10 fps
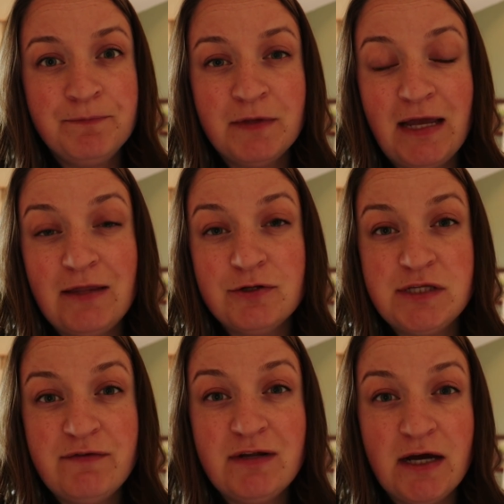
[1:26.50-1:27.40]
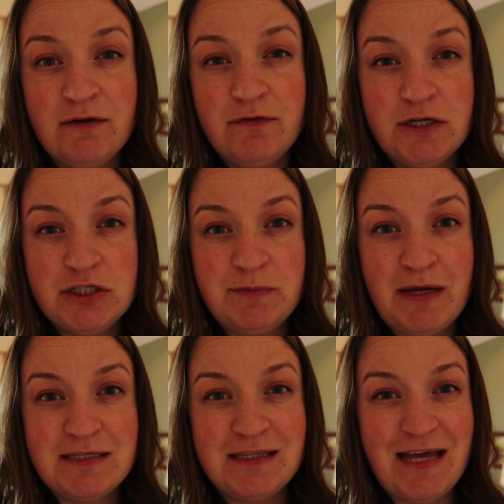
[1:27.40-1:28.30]
And there's even unfinished
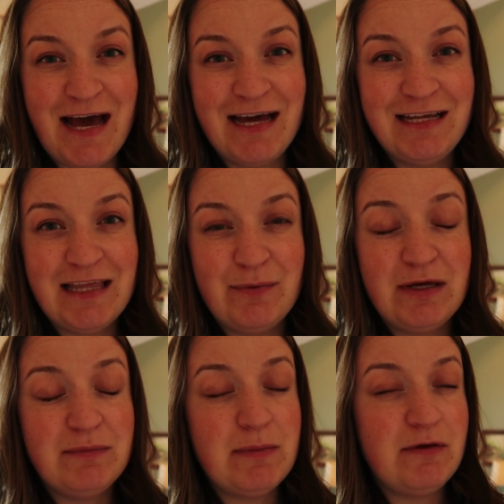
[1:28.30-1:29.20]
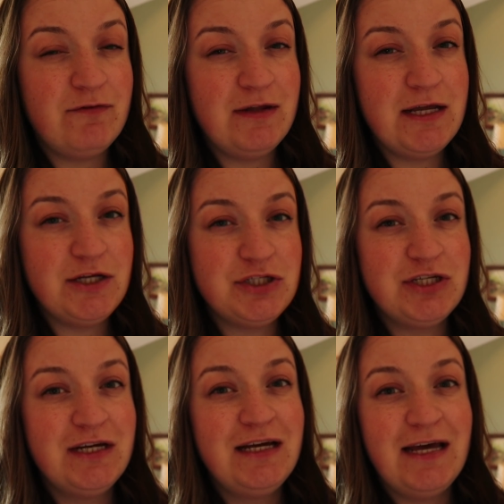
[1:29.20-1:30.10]
space in the attic that we could maybe finish
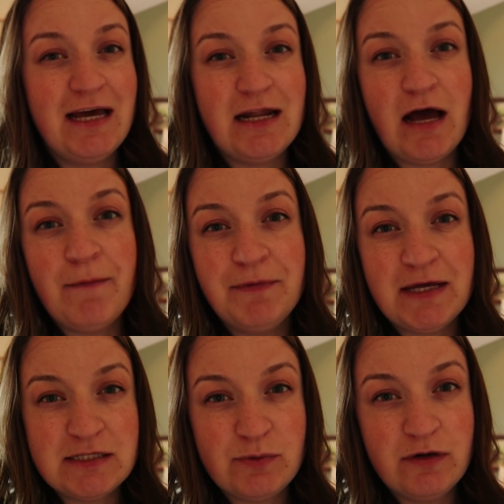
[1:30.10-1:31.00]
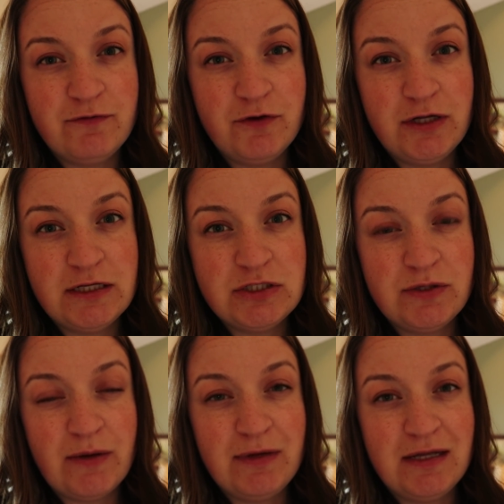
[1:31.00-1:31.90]
and up that square footage so
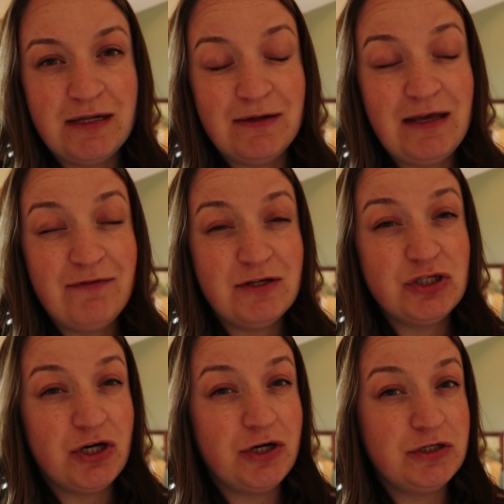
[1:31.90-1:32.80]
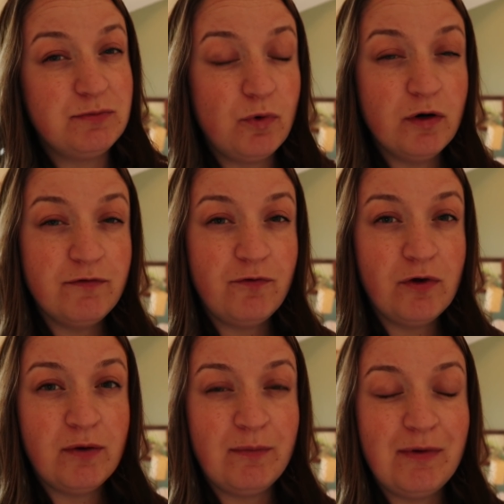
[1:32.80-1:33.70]
that we can even charge more
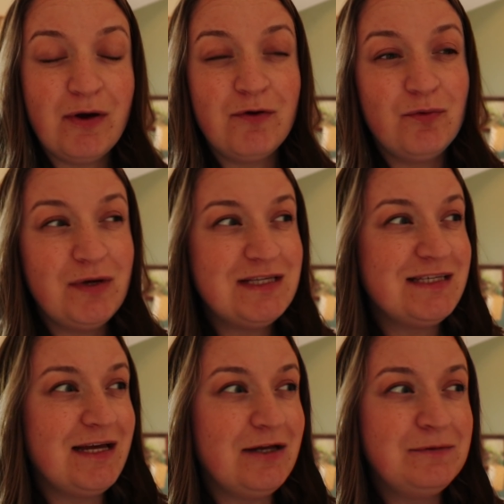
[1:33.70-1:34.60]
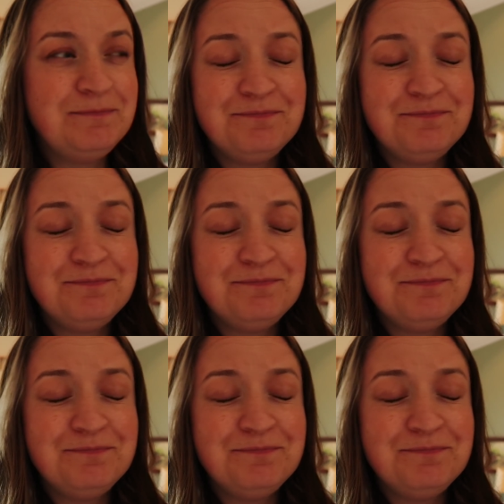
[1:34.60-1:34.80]
for it when we go to resell.